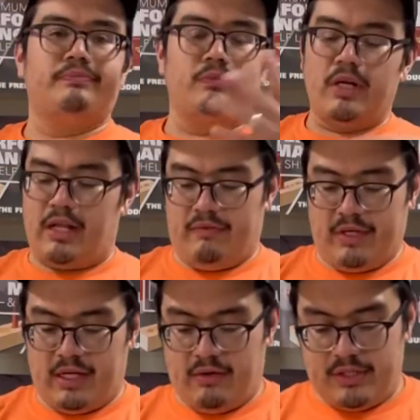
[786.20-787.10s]
we're not even
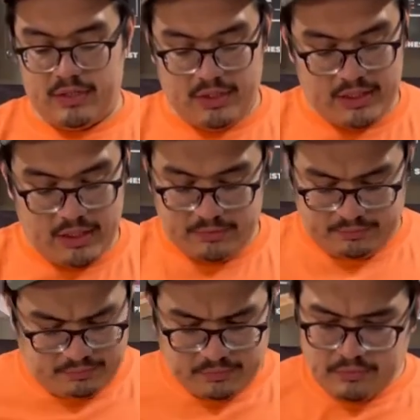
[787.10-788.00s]
gonna go into it. So
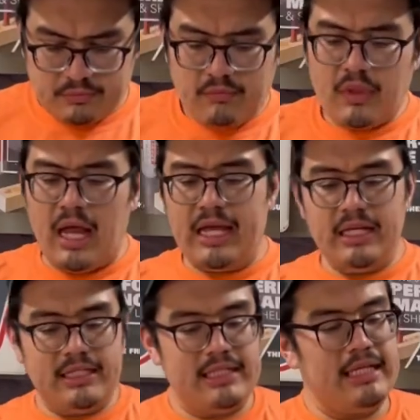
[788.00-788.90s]
I can
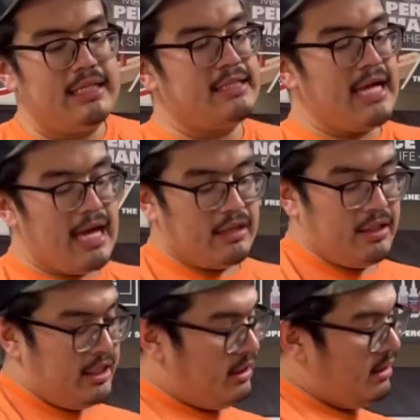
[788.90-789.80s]
see
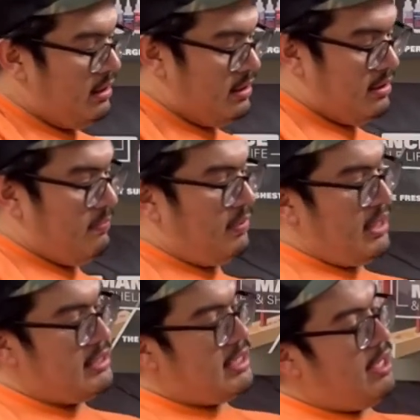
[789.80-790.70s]
exactly the
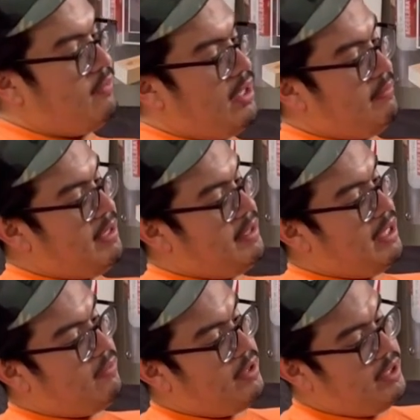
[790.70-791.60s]
place that I want. Maybe I
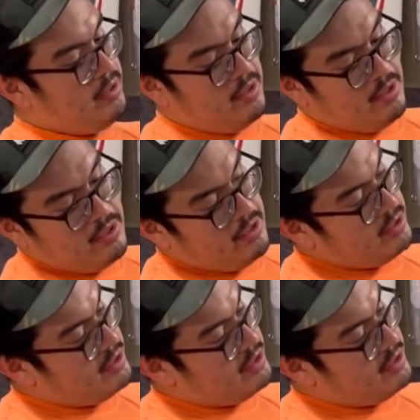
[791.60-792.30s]
want to